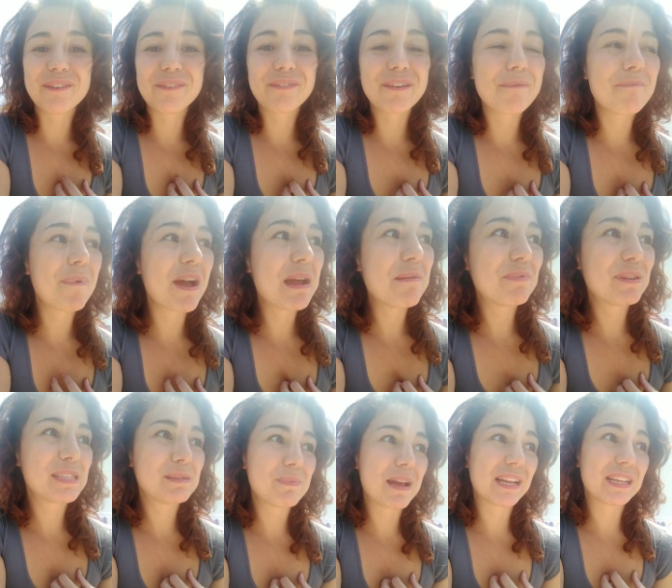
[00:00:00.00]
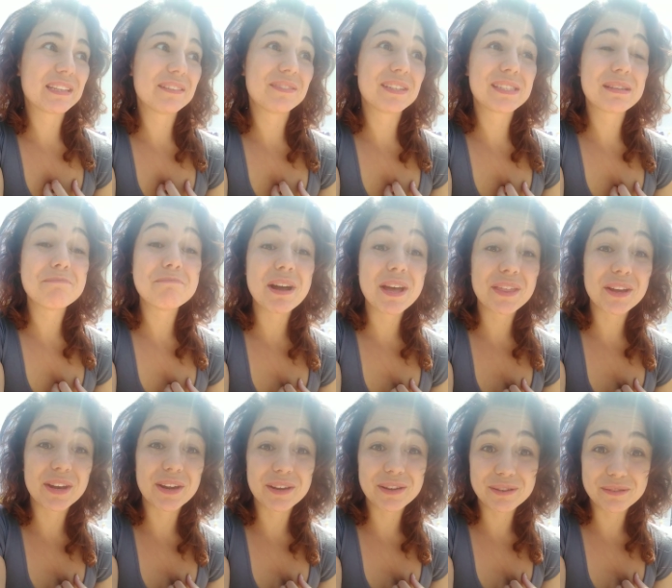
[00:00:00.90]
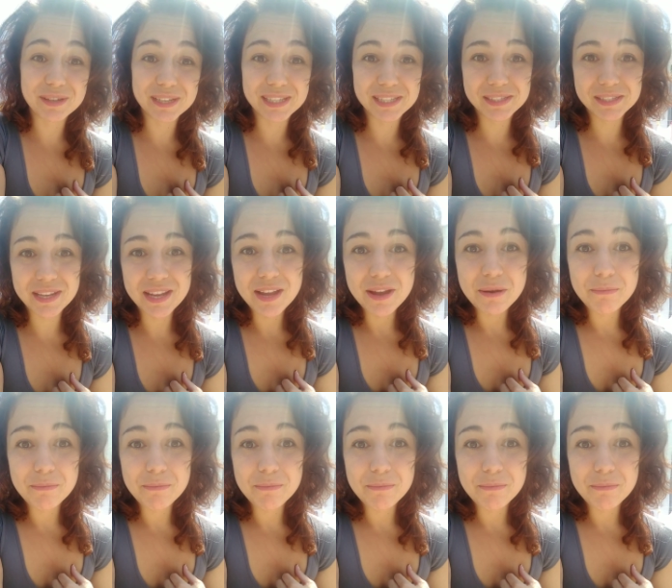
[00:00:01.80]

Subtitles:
from my perspective as a mother who is